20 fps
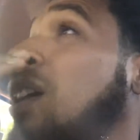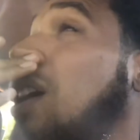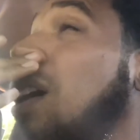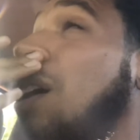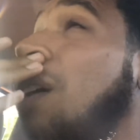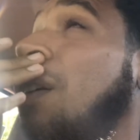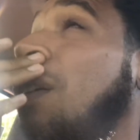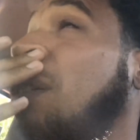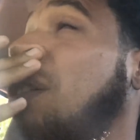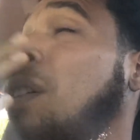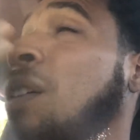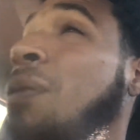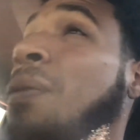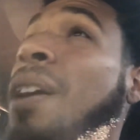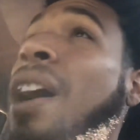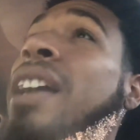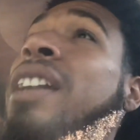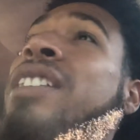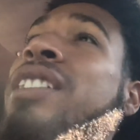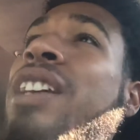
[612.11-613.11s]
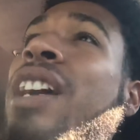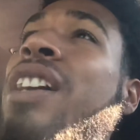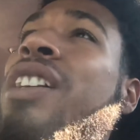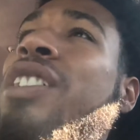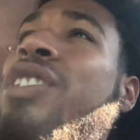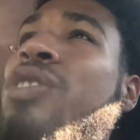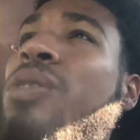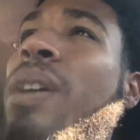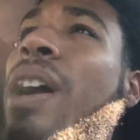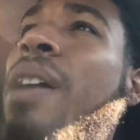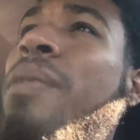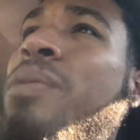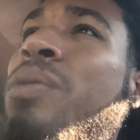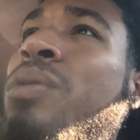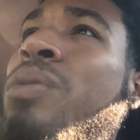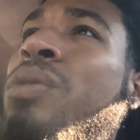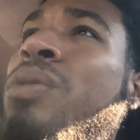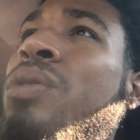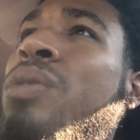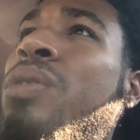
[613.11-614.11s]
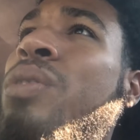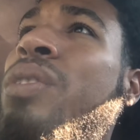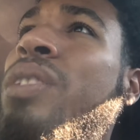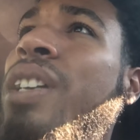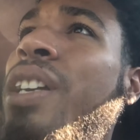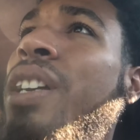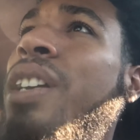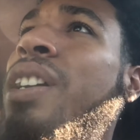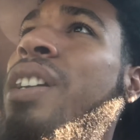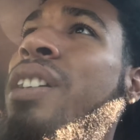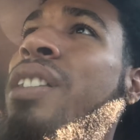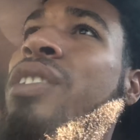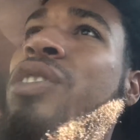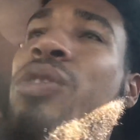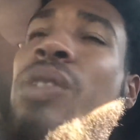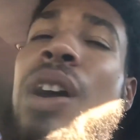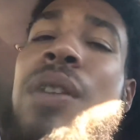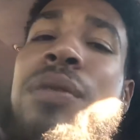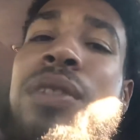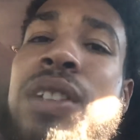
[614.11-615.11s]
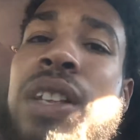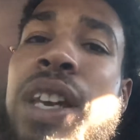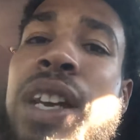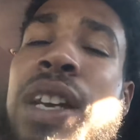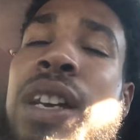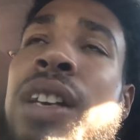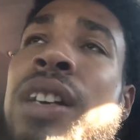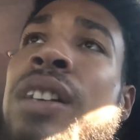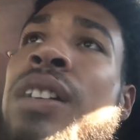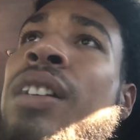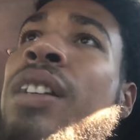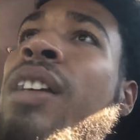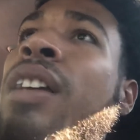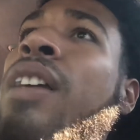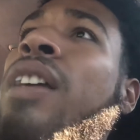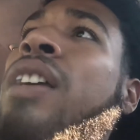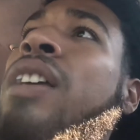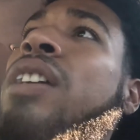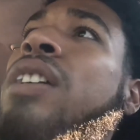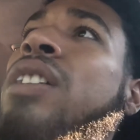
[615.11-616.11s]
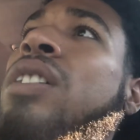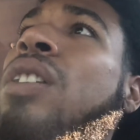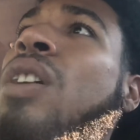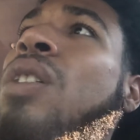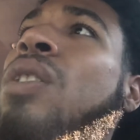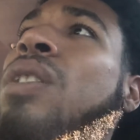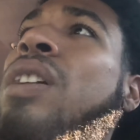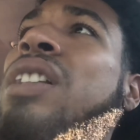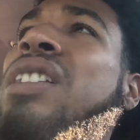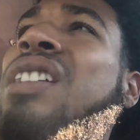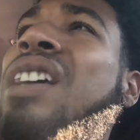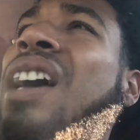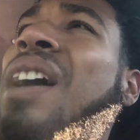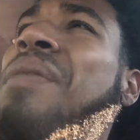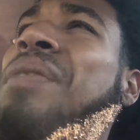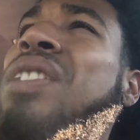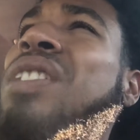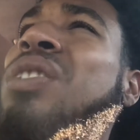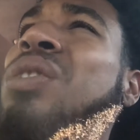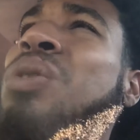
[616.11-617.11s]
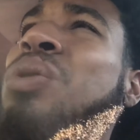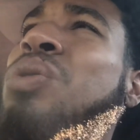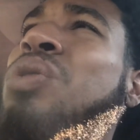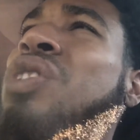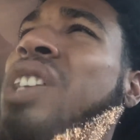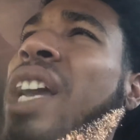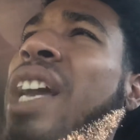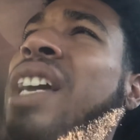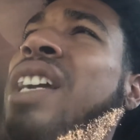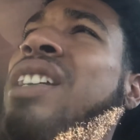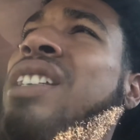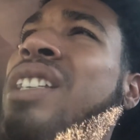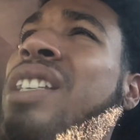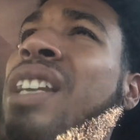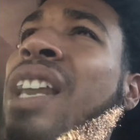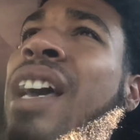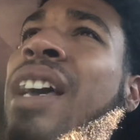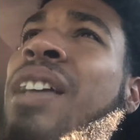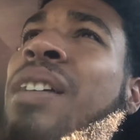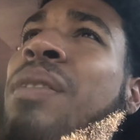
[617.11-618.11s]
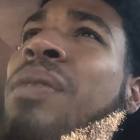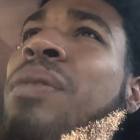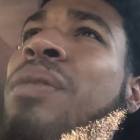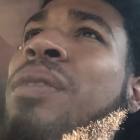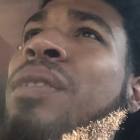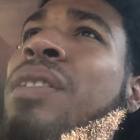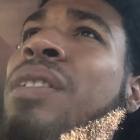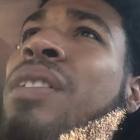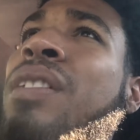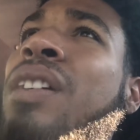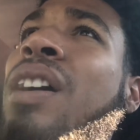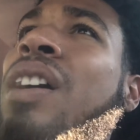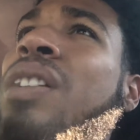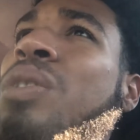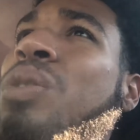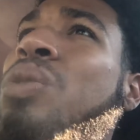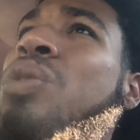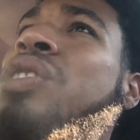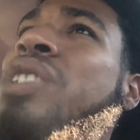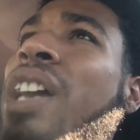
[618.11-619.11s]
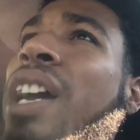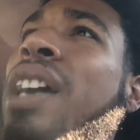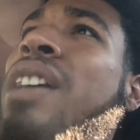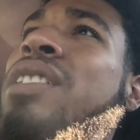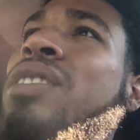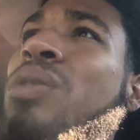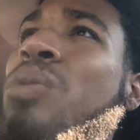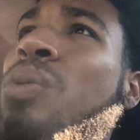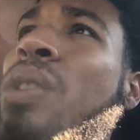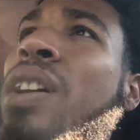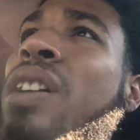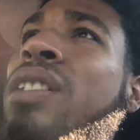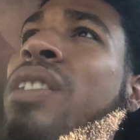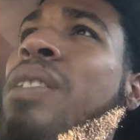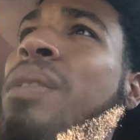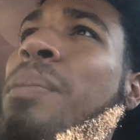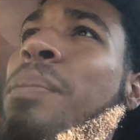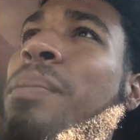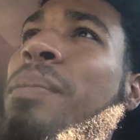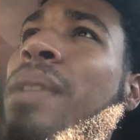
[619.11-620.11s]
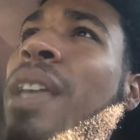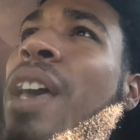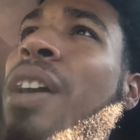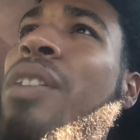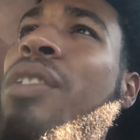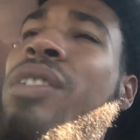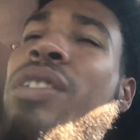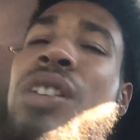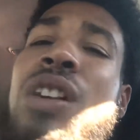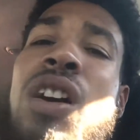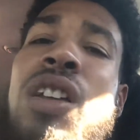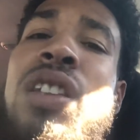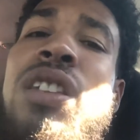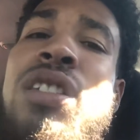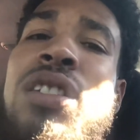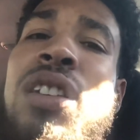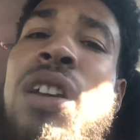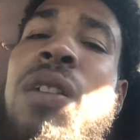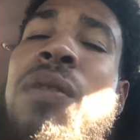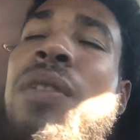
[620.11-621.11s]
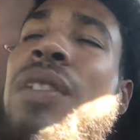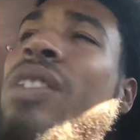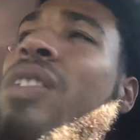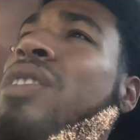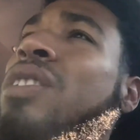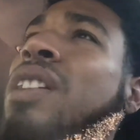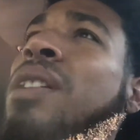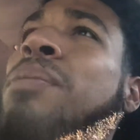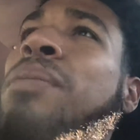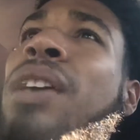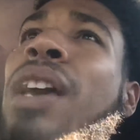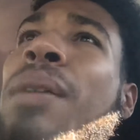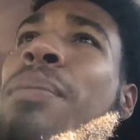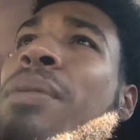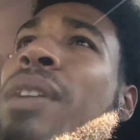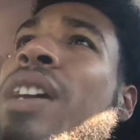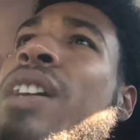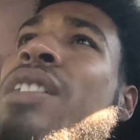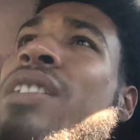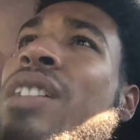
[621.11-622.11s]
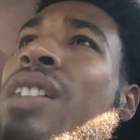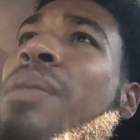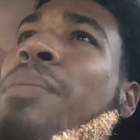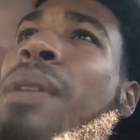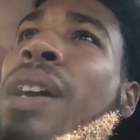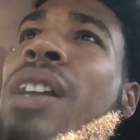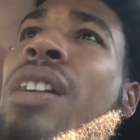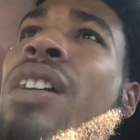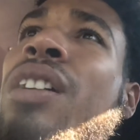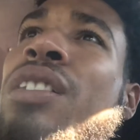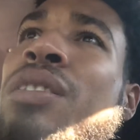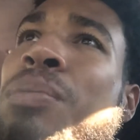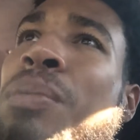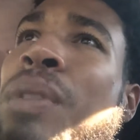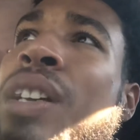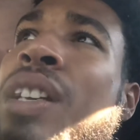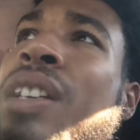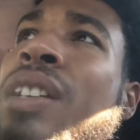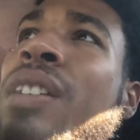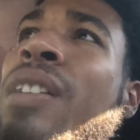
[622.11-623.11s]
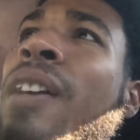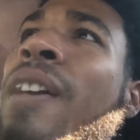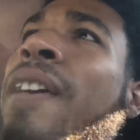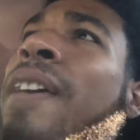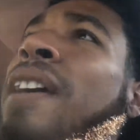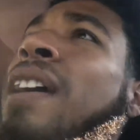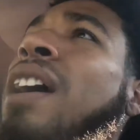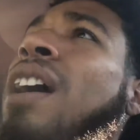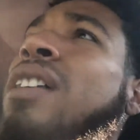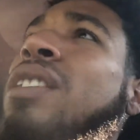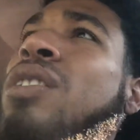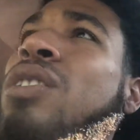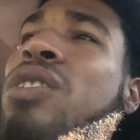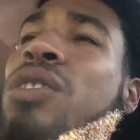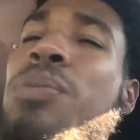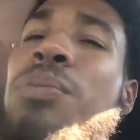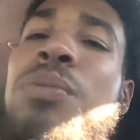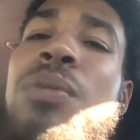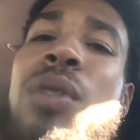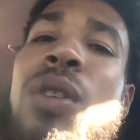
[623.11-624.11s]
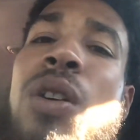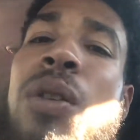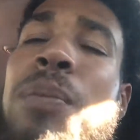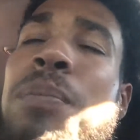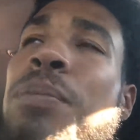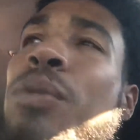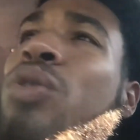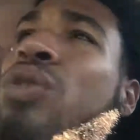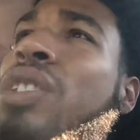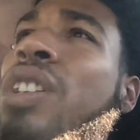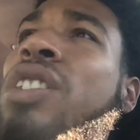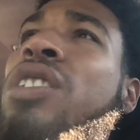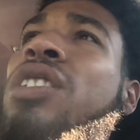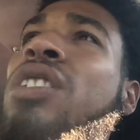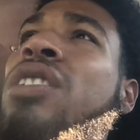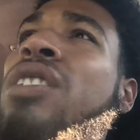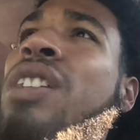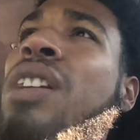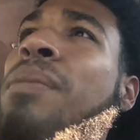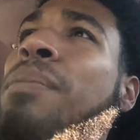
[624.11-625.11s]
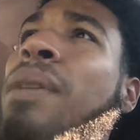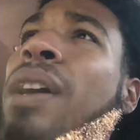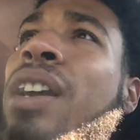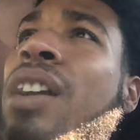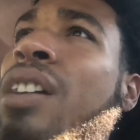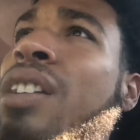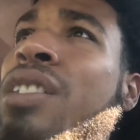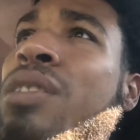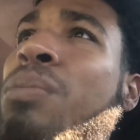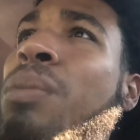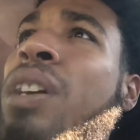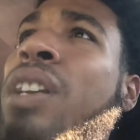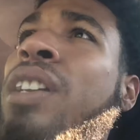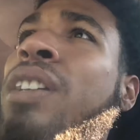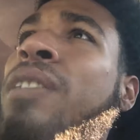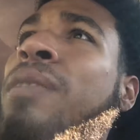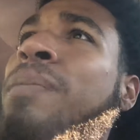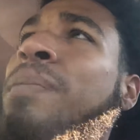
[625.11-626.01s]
And if I desire to travel here, travel there, and to have a new change in life, a new change in wealth and health and all this stuff, if there's NBA players getting paid all this money, if there's musicians getting paid all this money,